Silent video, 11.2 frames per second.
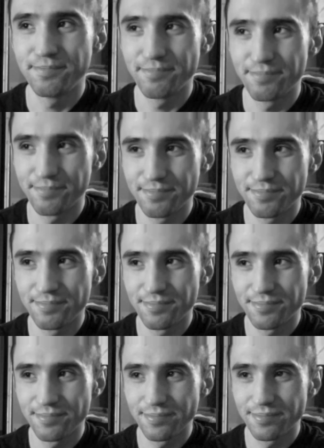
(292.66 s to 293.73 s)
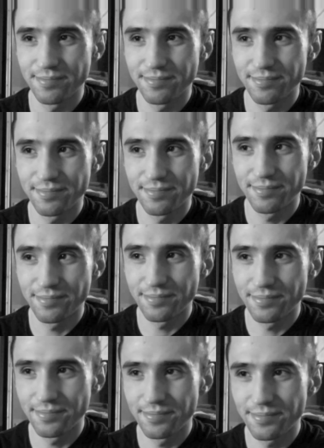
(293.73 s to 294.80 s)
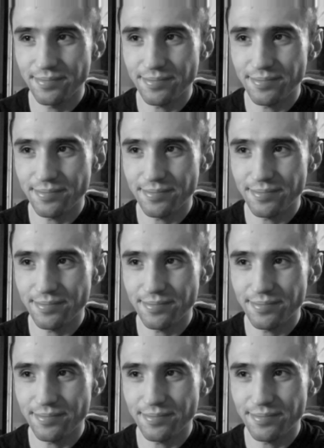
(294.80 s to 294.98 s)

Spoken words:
No one is speaking in this clip.